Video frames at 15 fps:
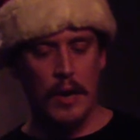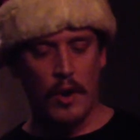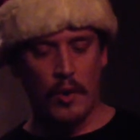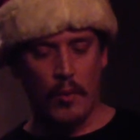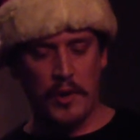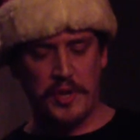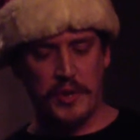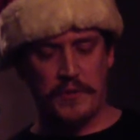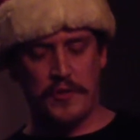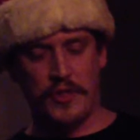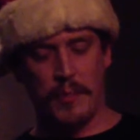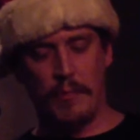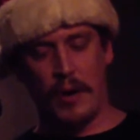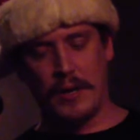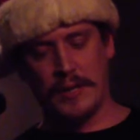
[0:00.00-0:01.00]
Reaching for the
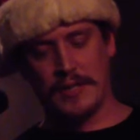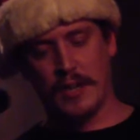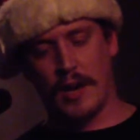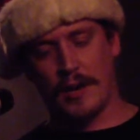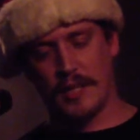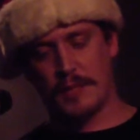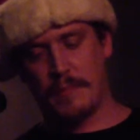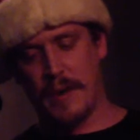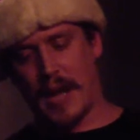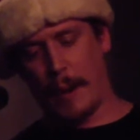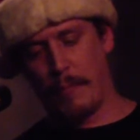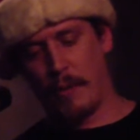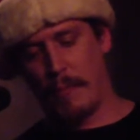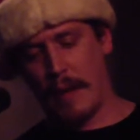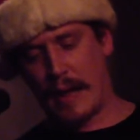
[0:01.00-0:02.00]
buttons on his bed, I
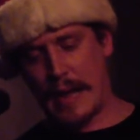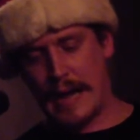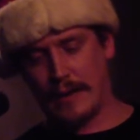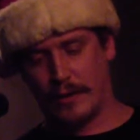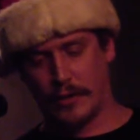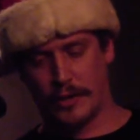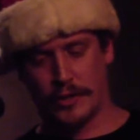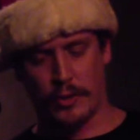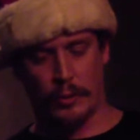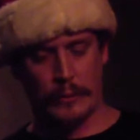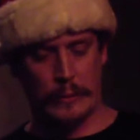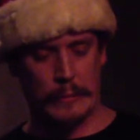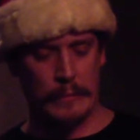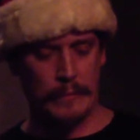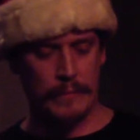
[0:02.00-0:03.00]
put my hand on his shoulder.
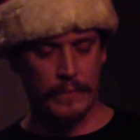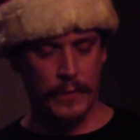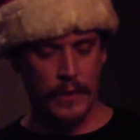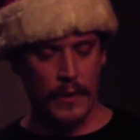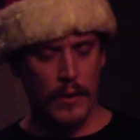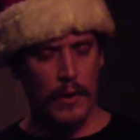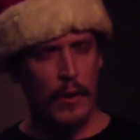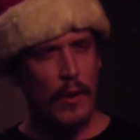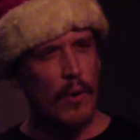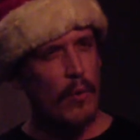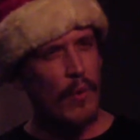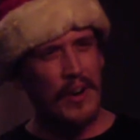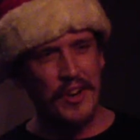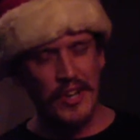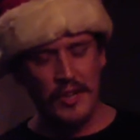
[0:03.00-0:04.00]

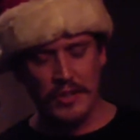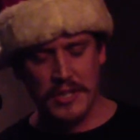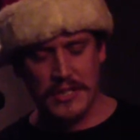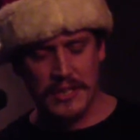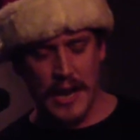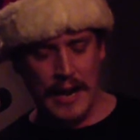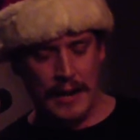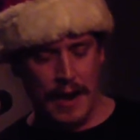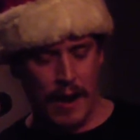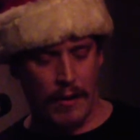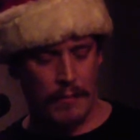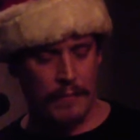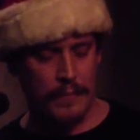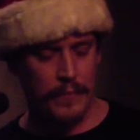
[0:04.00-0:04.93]
Why don't you just lie down?